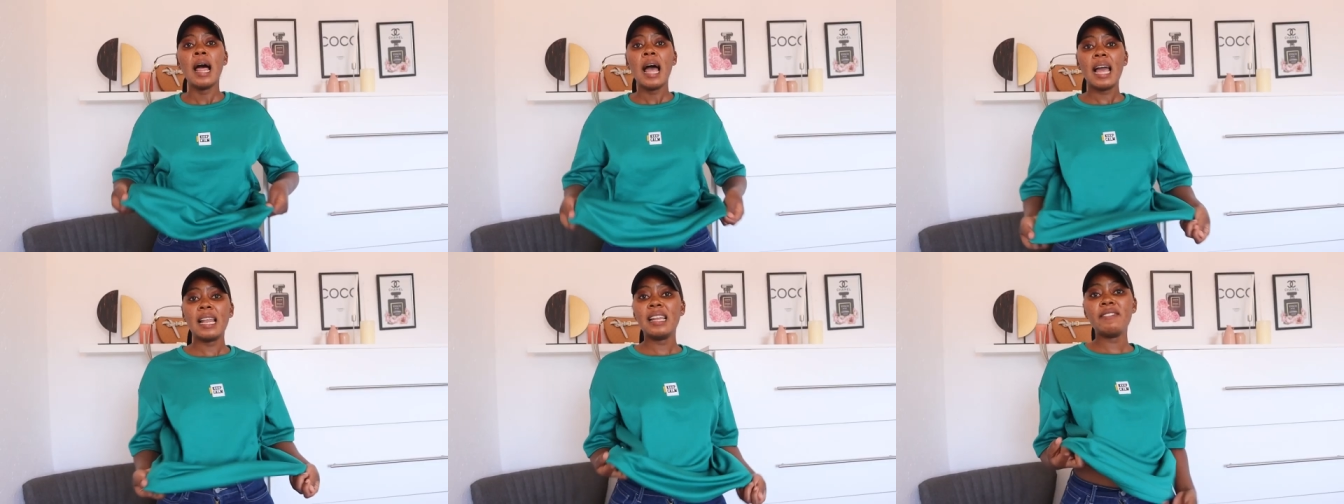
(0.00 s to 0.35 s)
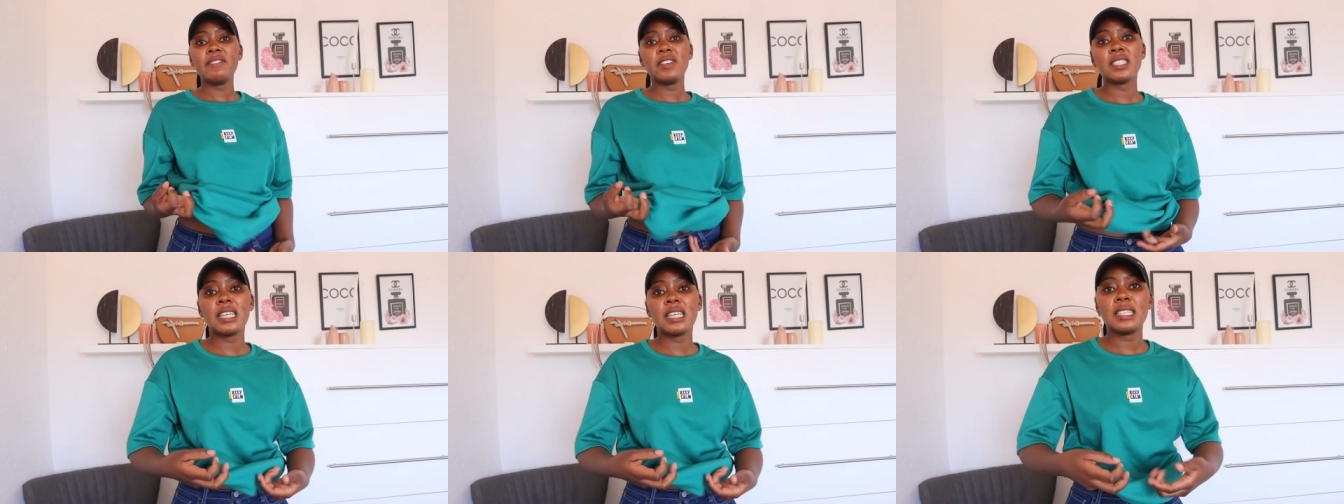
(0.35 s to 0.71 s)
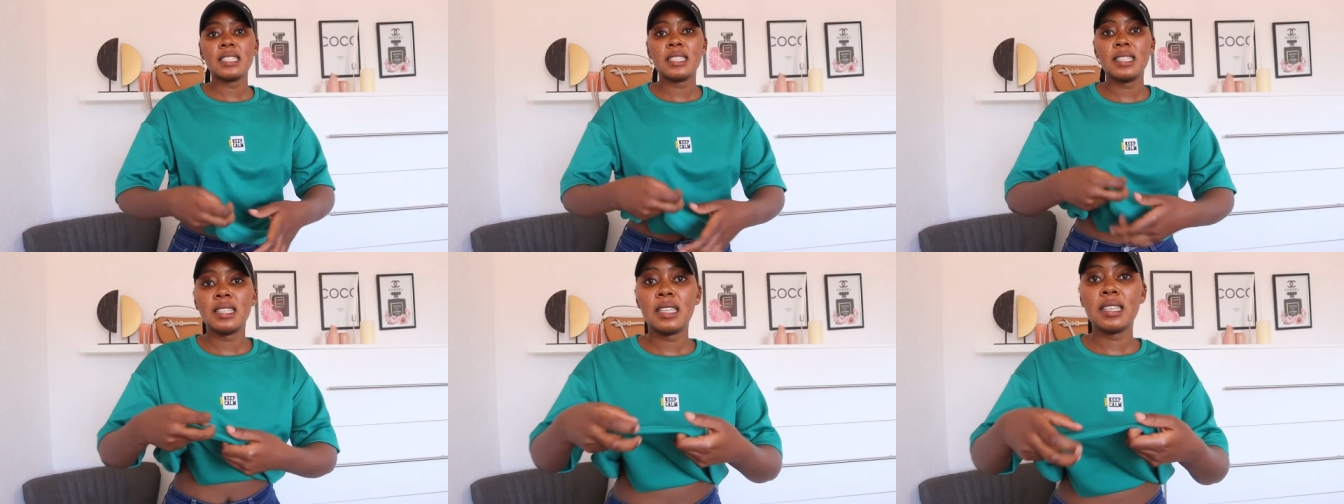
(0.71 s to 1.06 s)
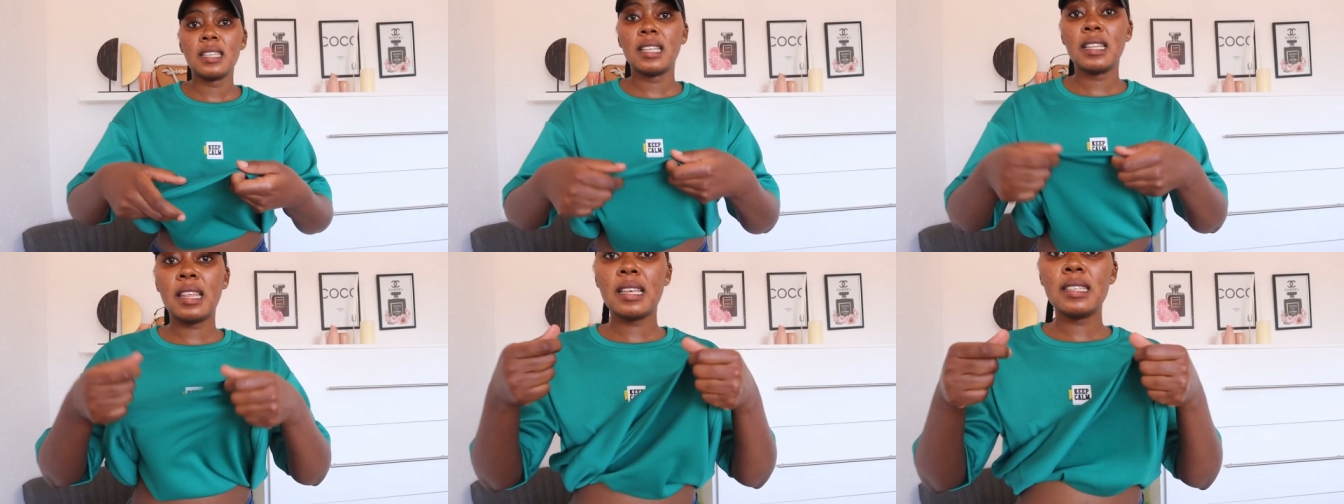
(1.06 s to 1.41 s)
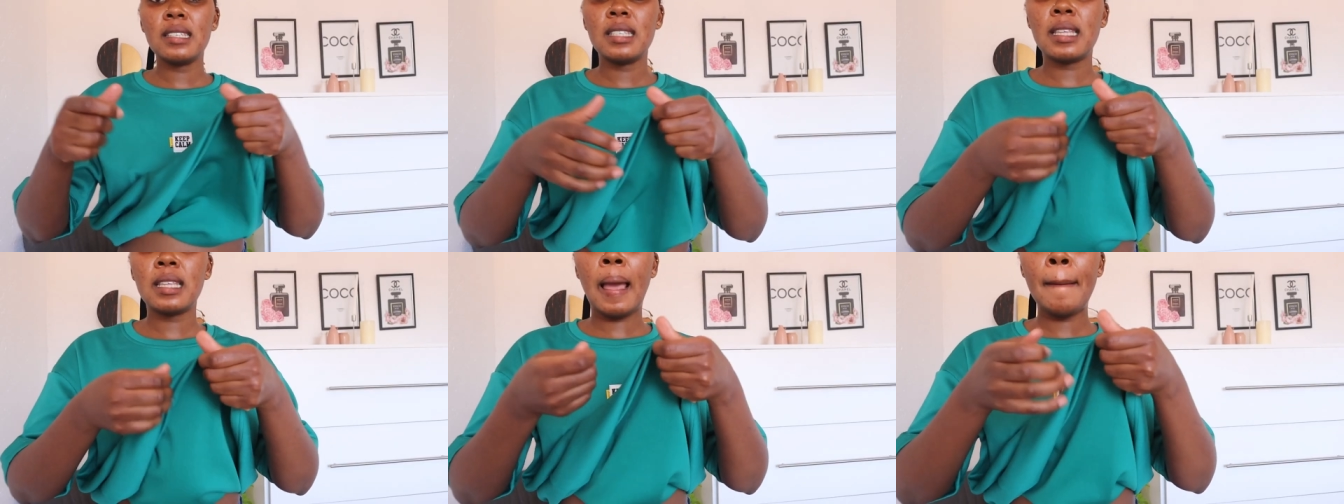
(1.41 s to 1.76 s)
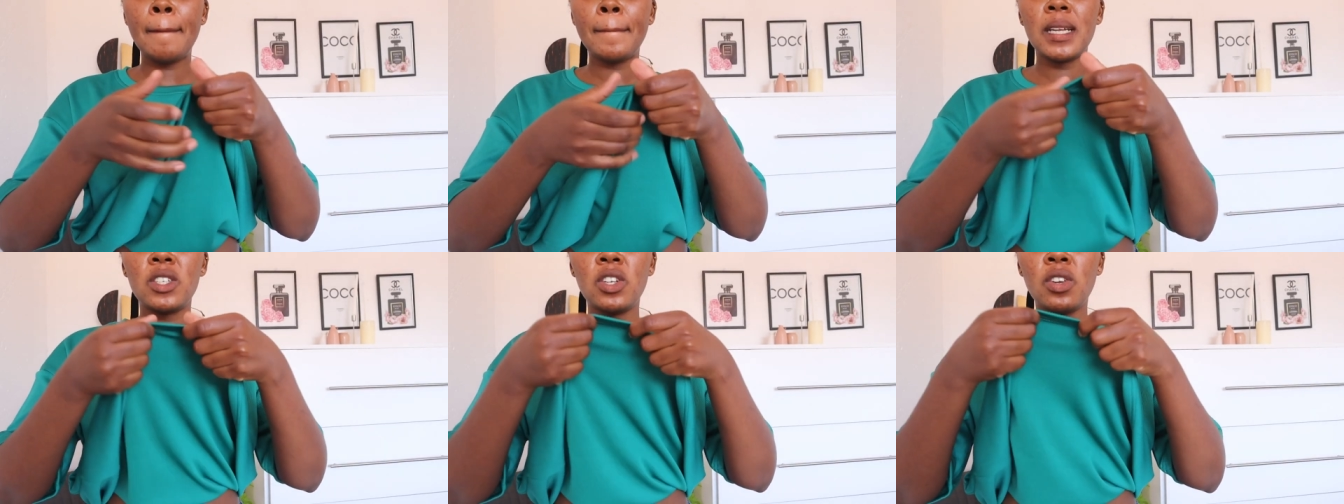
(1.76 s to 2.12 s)
I love it because this
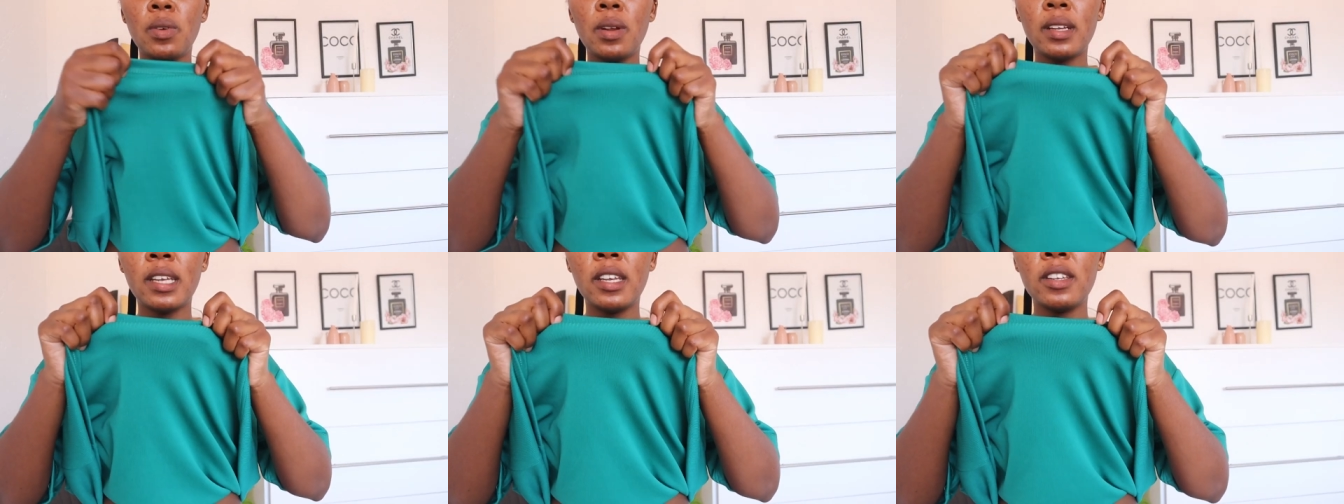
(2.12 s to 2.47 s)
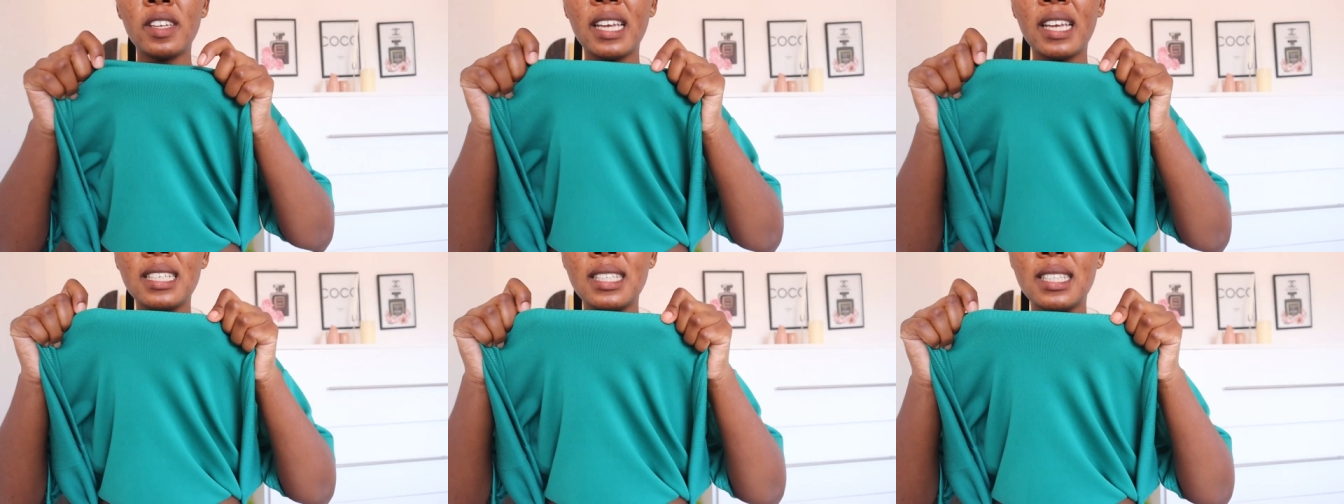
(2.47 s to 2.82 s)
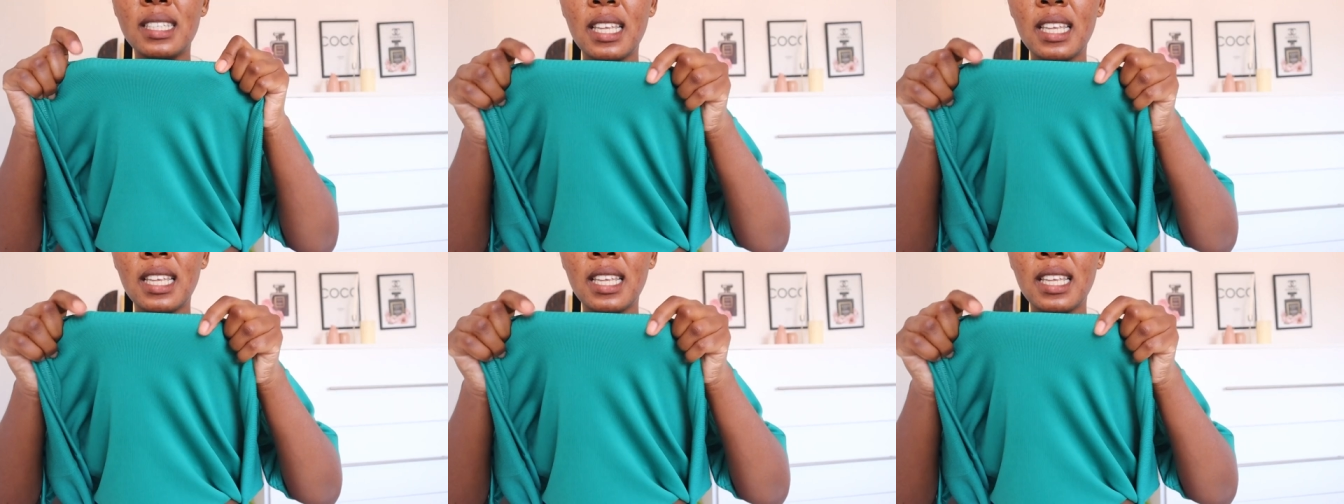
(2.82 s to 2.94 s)
material, can you guys